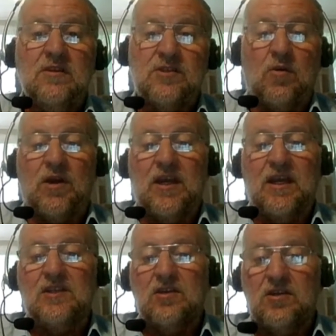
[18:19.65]
so I can
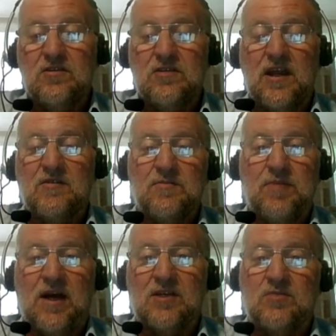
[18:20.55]
get your usernames
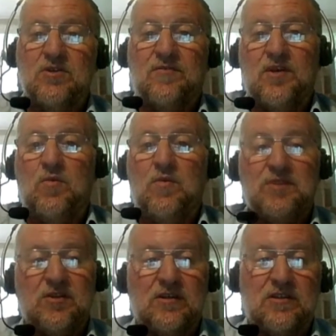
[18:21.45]
and passwords for your
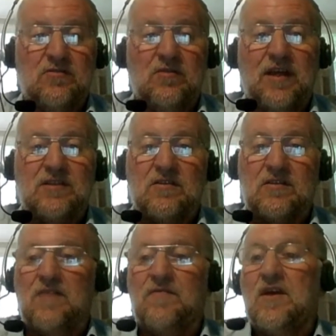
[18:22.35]
websites and all that sort of
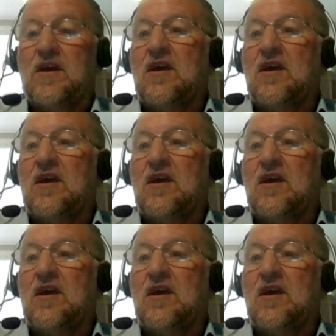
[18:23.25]
stuff,